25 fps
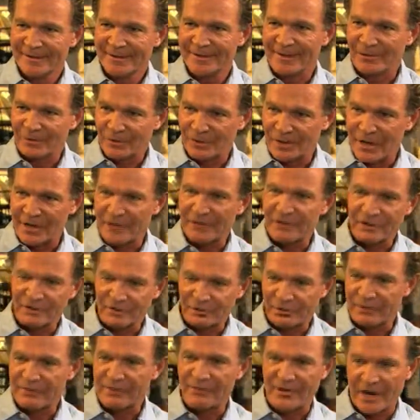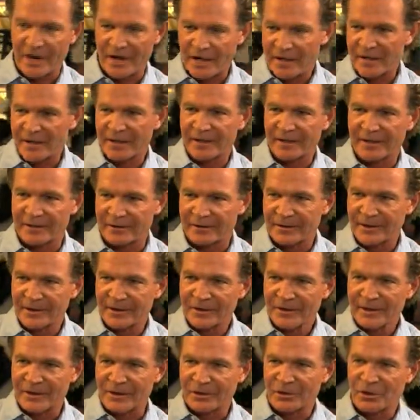That we're actually refining,
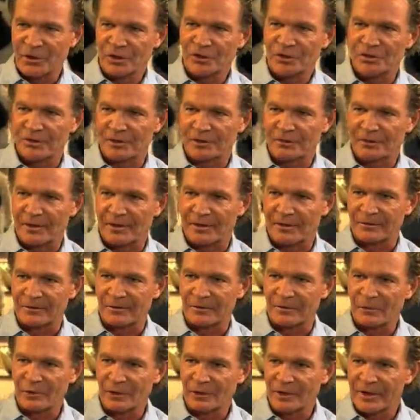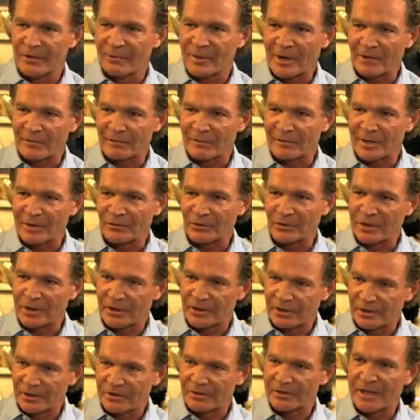and cooks are worried about being
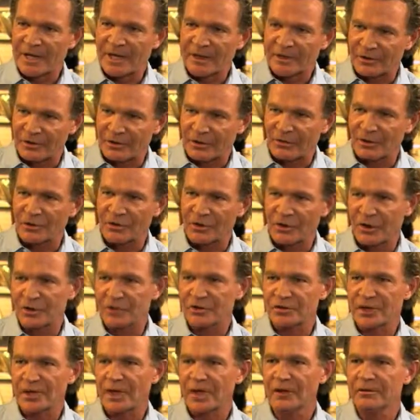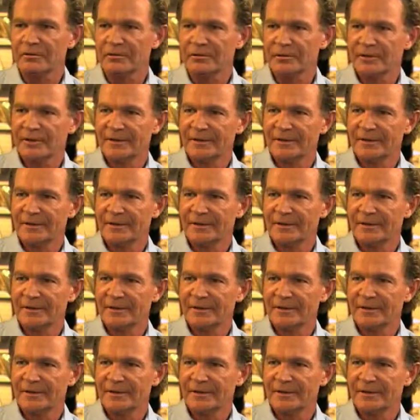really good technical cooks now,